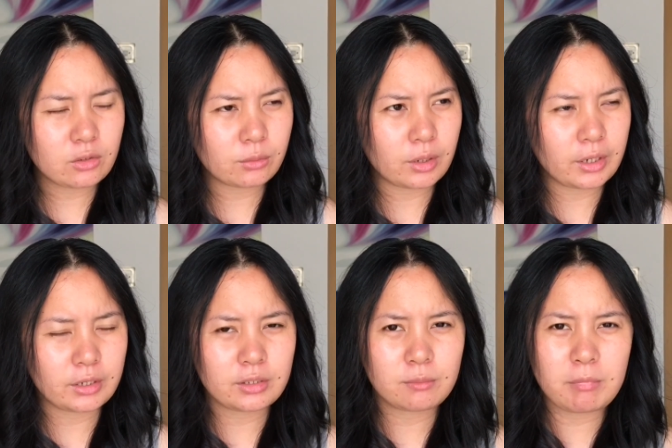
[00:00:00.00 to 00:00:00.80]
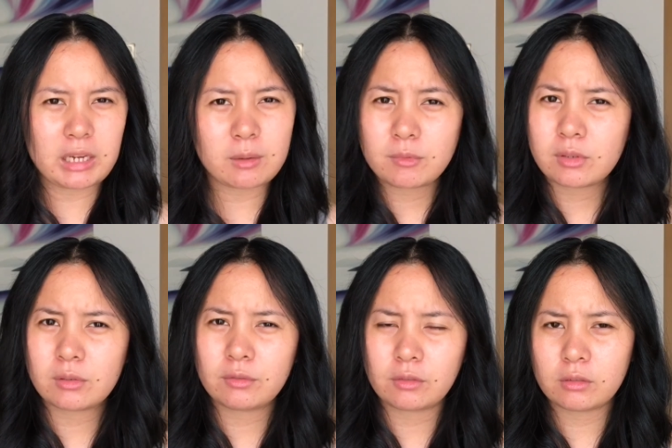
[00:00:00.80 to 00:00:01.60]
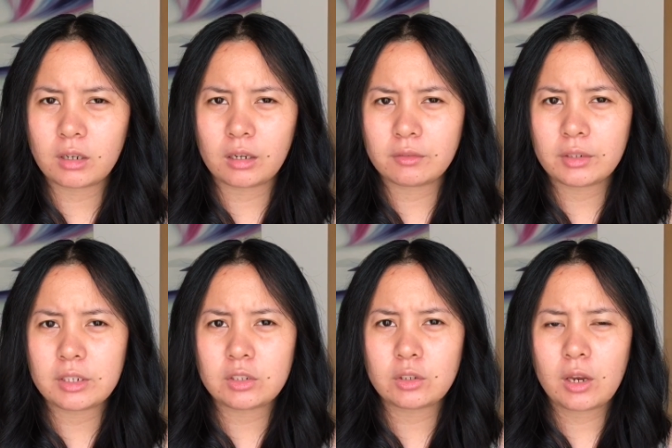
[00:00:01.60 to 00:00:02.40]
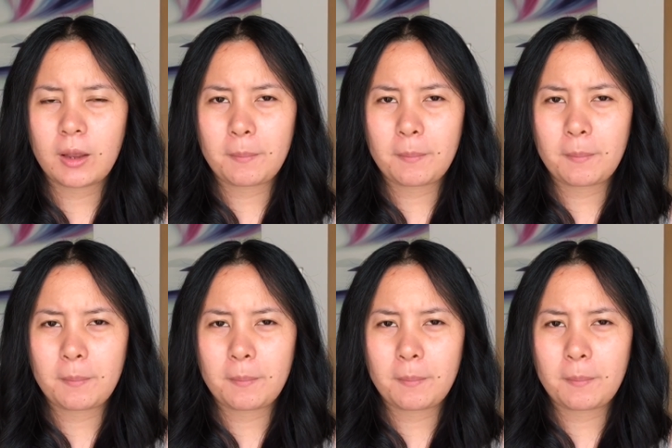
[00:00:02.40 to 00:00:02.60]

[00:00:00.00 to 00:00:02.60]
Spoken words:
towards medium to full coverage,